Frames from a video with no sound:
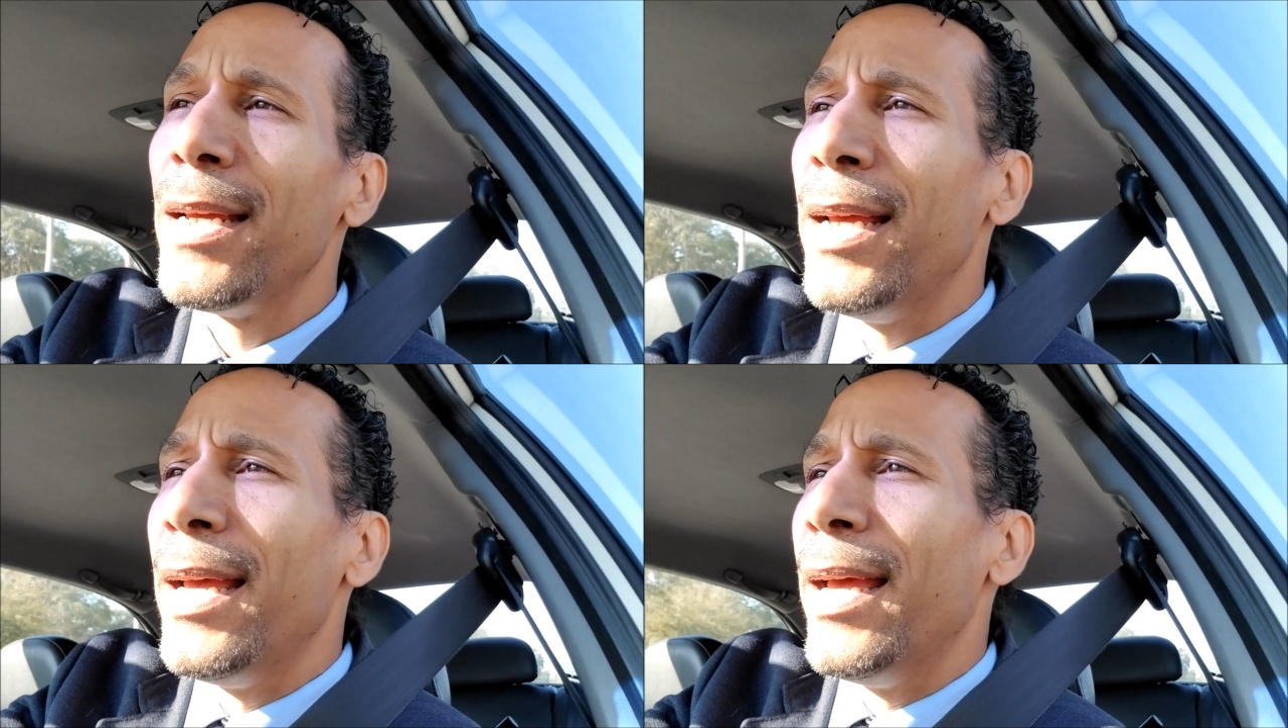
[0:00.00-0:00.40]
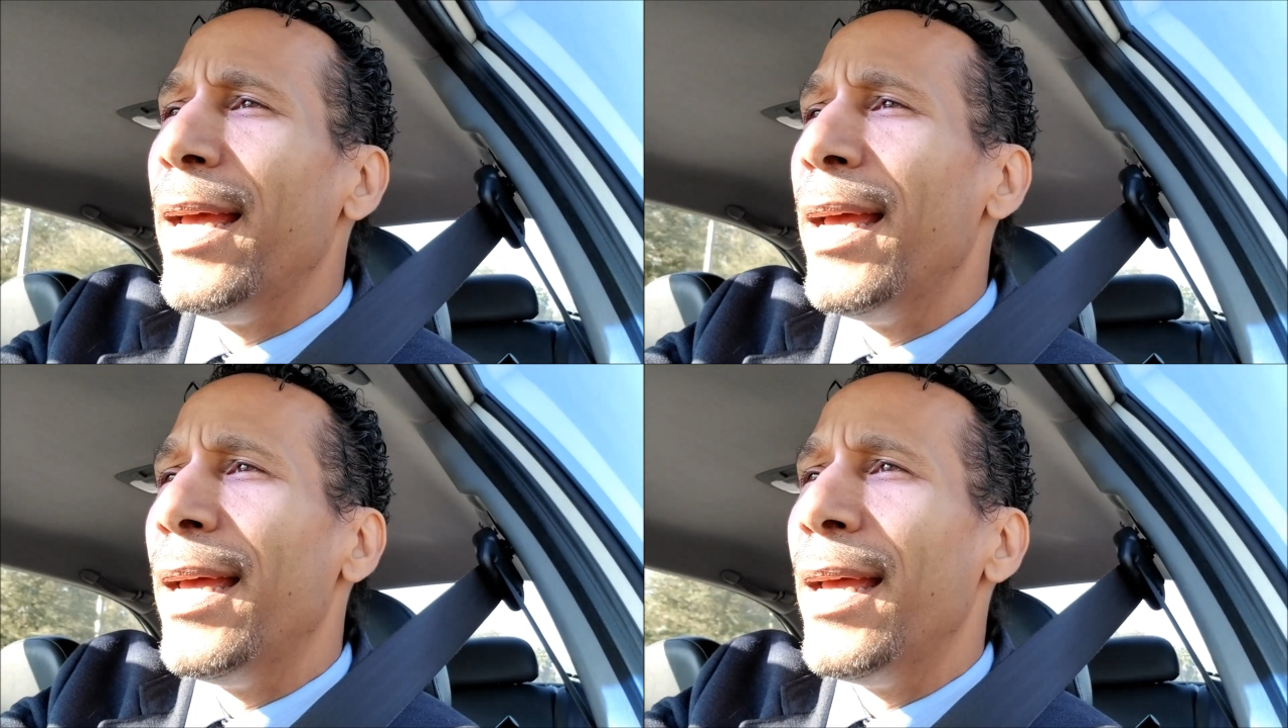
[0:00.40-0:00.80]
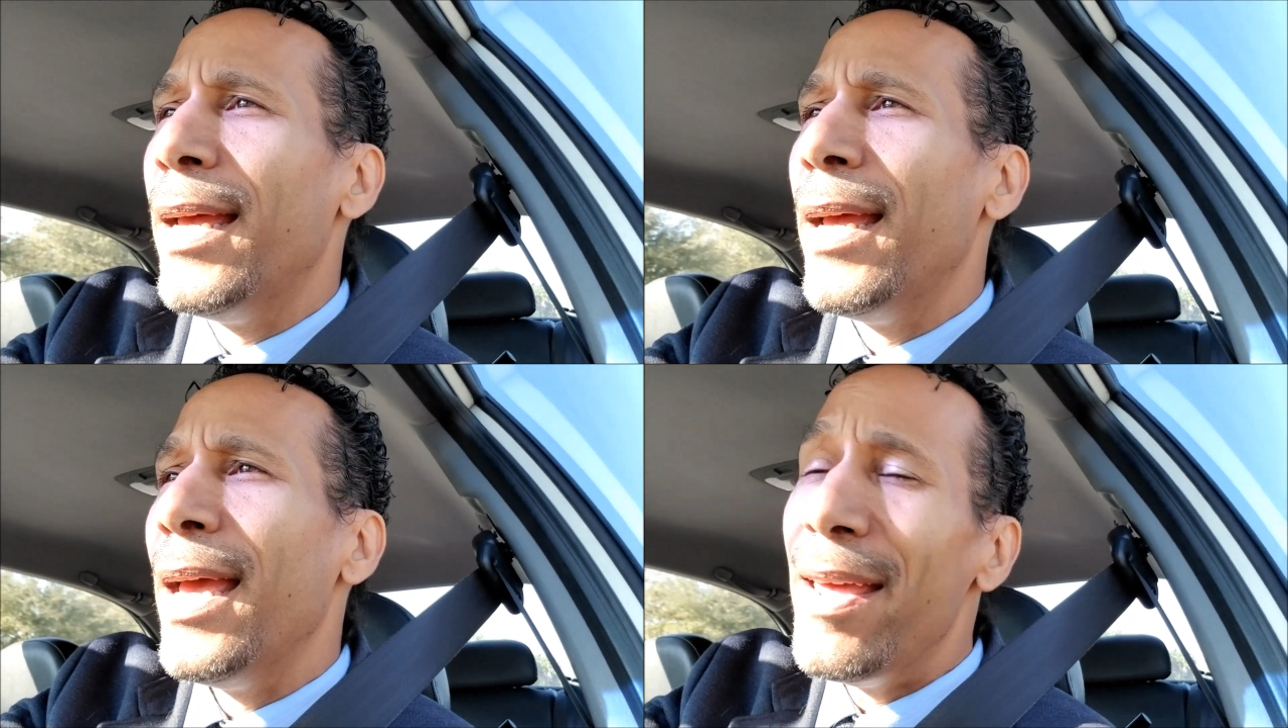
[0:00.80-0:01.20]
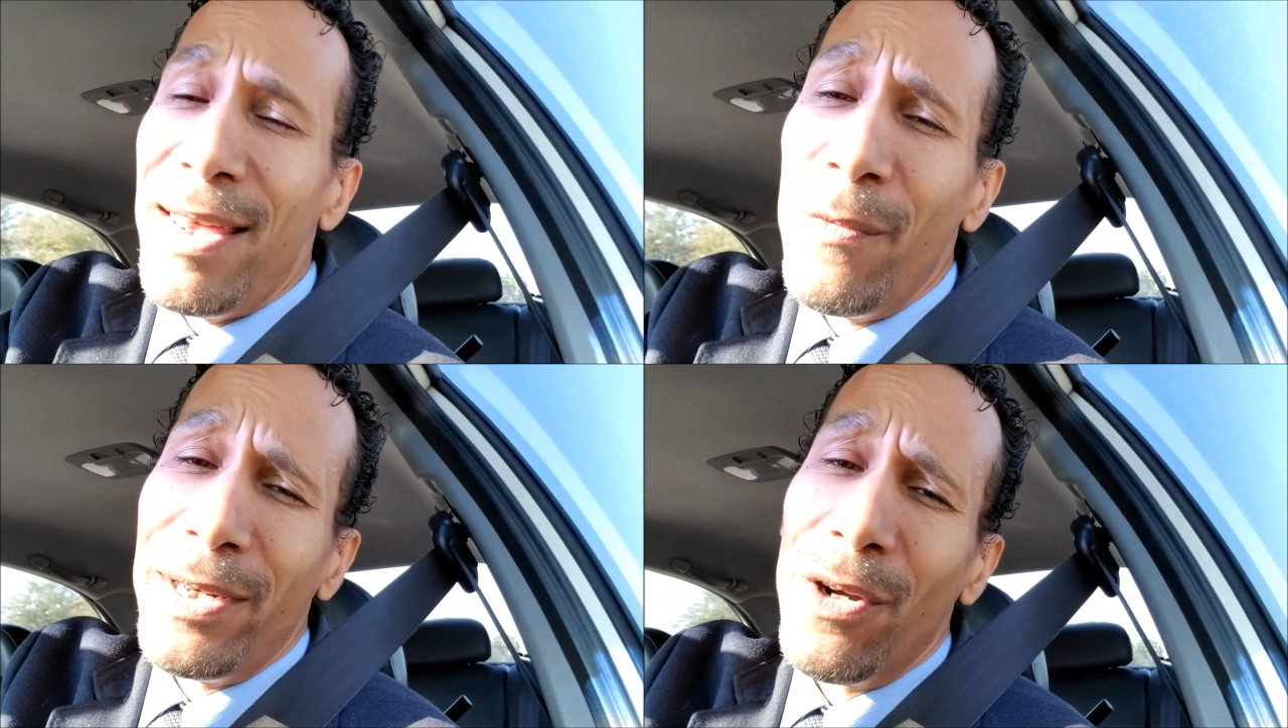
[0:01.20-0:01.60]
And
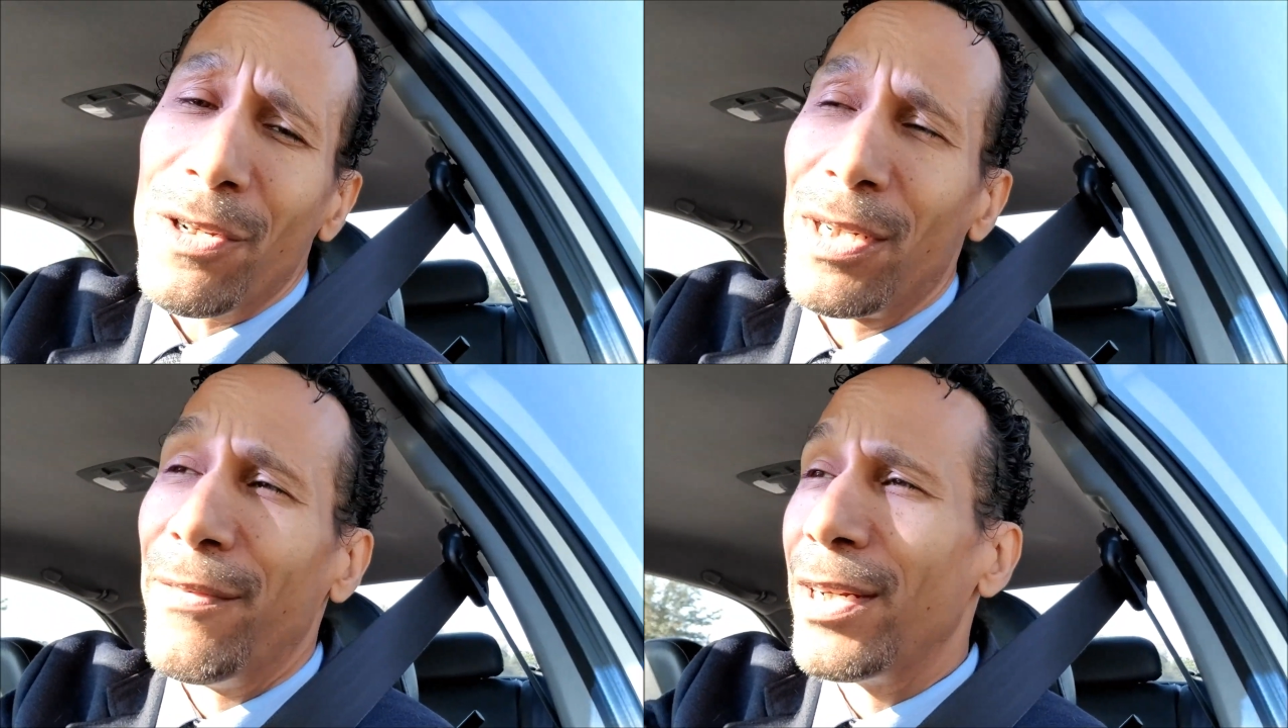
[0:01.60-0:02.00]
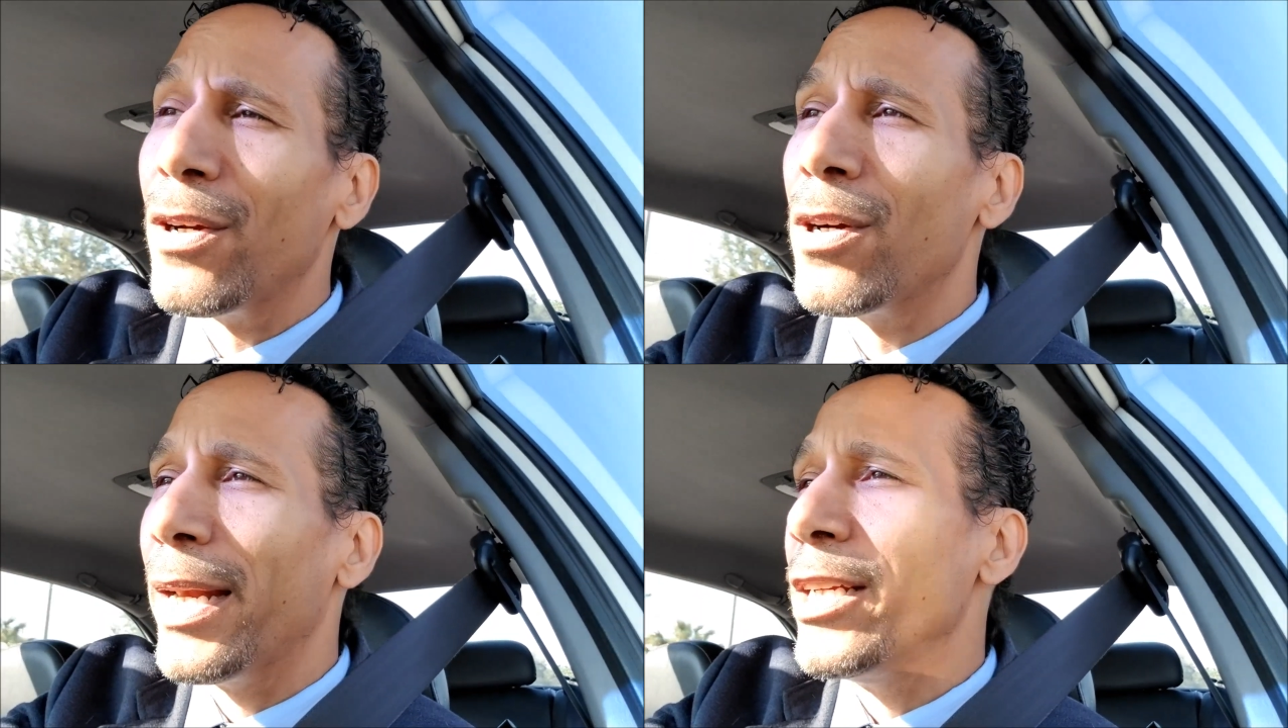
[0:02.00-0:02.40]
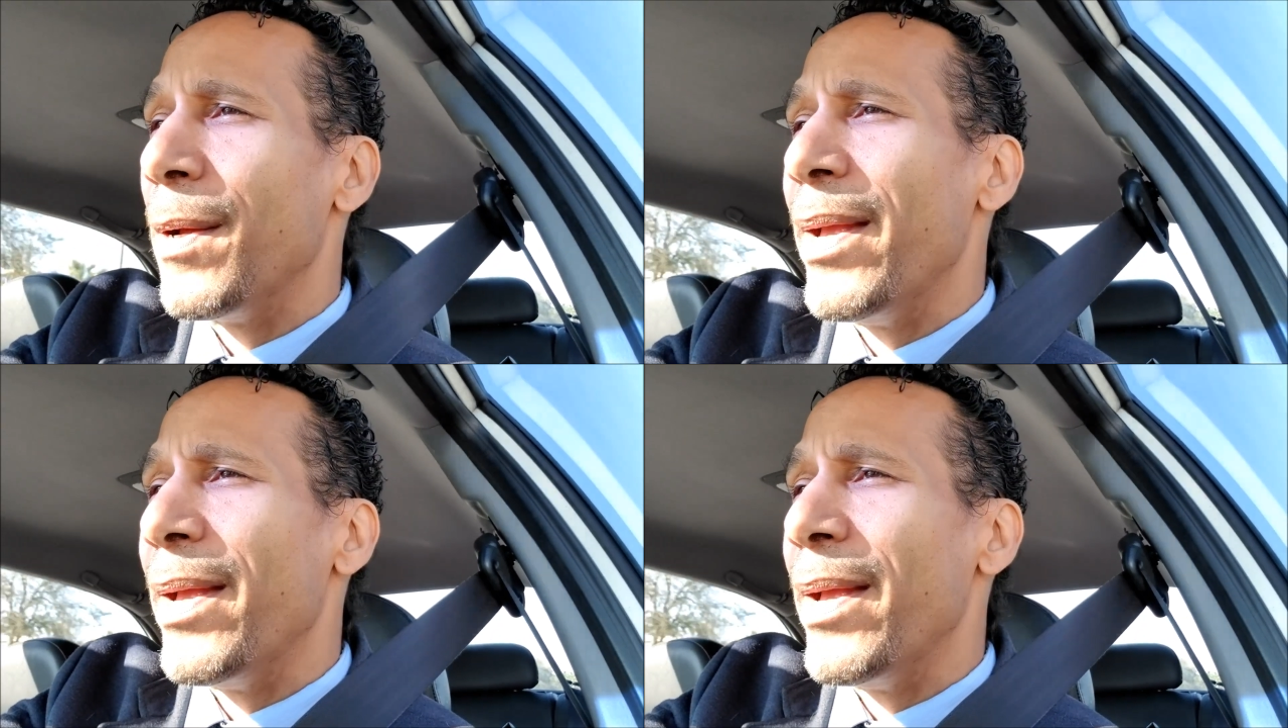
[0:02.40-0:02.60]
then we do also live in the Google age.